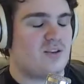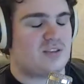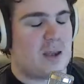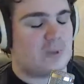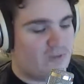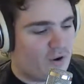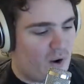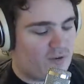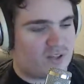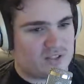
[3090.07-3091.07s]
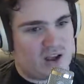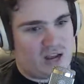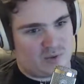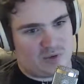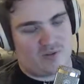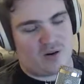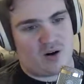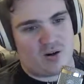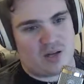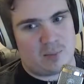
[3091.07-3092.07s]
snapped a photo of it because Nahaz was having a
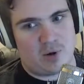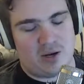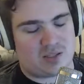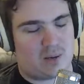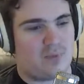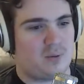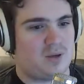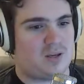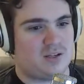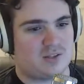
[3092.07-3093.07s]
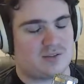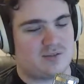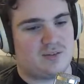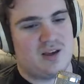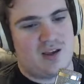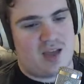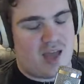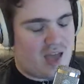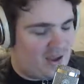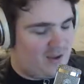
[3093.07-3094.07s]
hard time reading something because
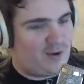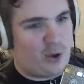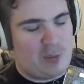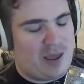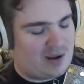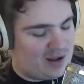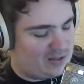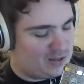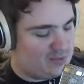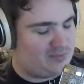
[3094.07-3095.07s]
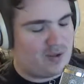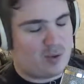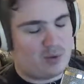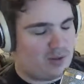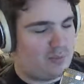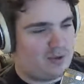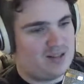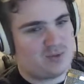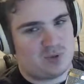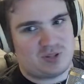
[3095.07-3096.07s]
A, old man eyes, not really, but
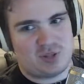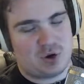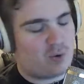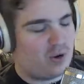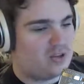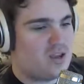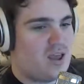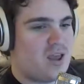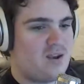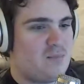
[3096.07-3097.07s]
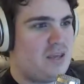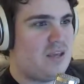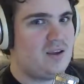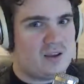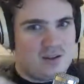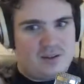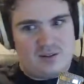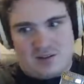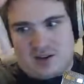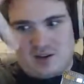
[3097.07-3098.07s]
that's what the joke was, and B,
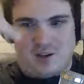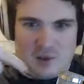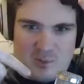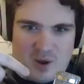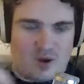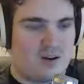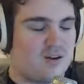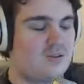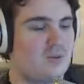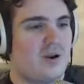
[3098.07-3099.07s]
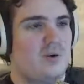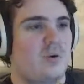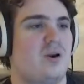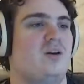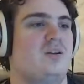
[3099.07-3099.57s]
tiny little monitor way away.